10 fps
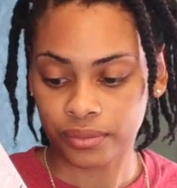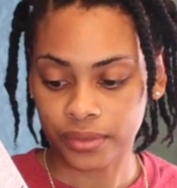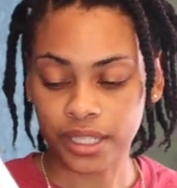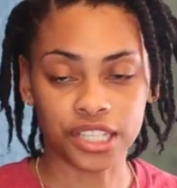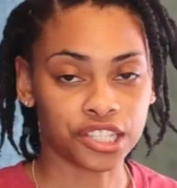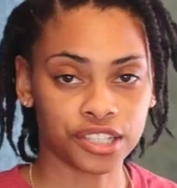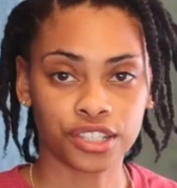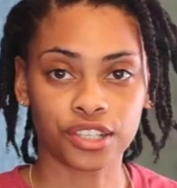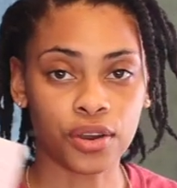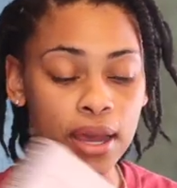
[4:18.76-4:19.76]
ish.
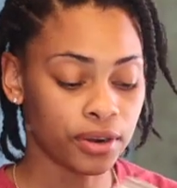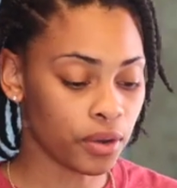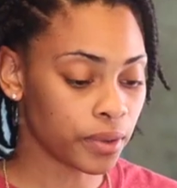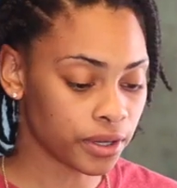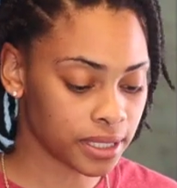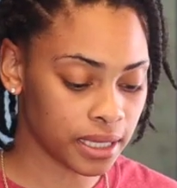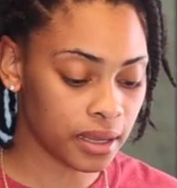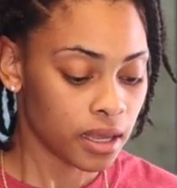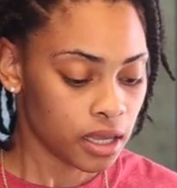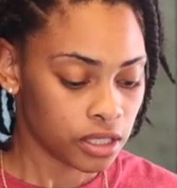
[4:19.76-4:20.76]
So I don't know, we're gonna see.
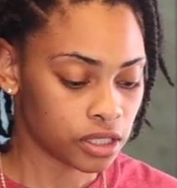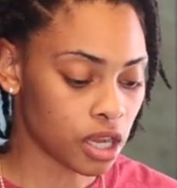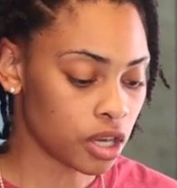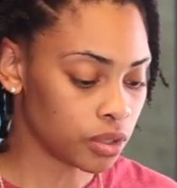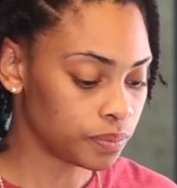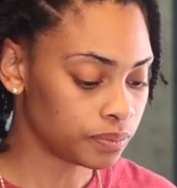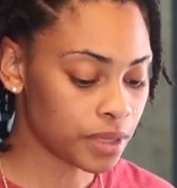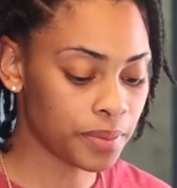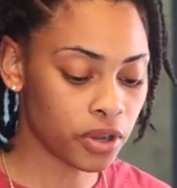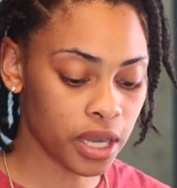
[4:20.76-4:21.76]
So
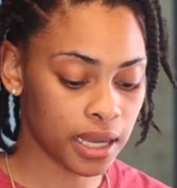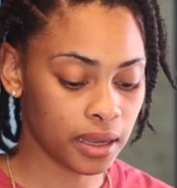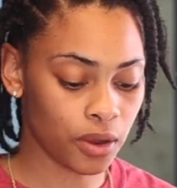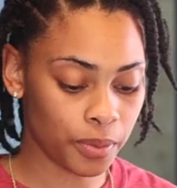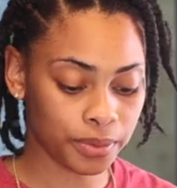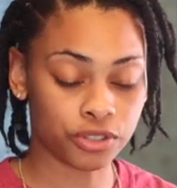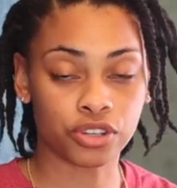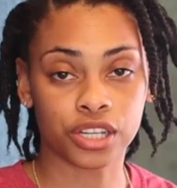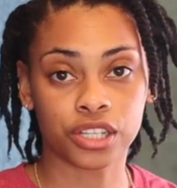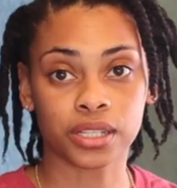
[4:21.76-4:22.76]
let me go ahead, open up
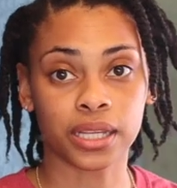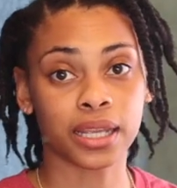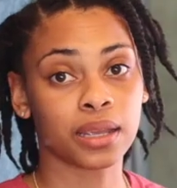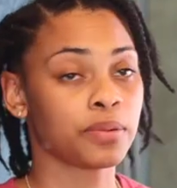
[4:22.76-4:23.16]
instructions, and get